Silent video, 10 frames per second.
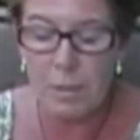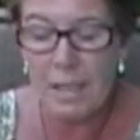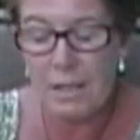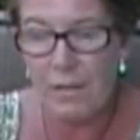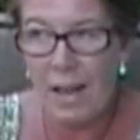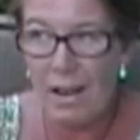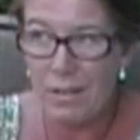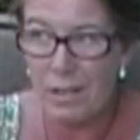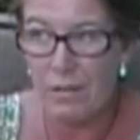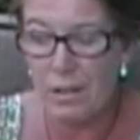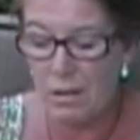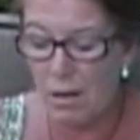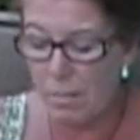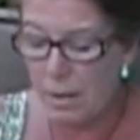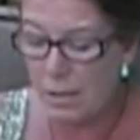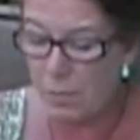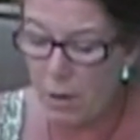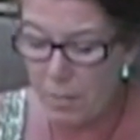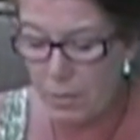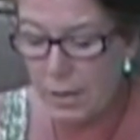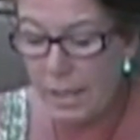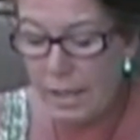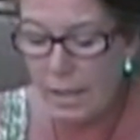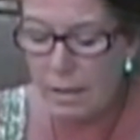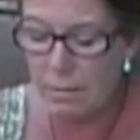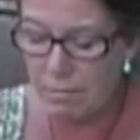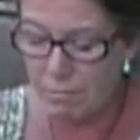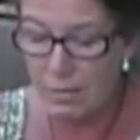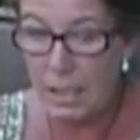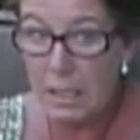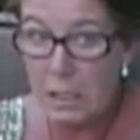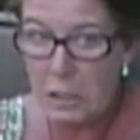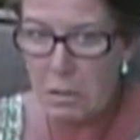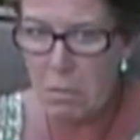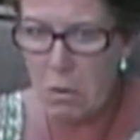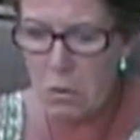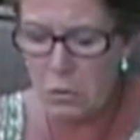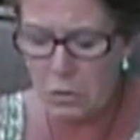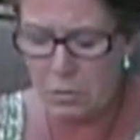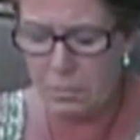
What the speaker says: because if you have stuff that's not mixed properly, then it doesn't mold.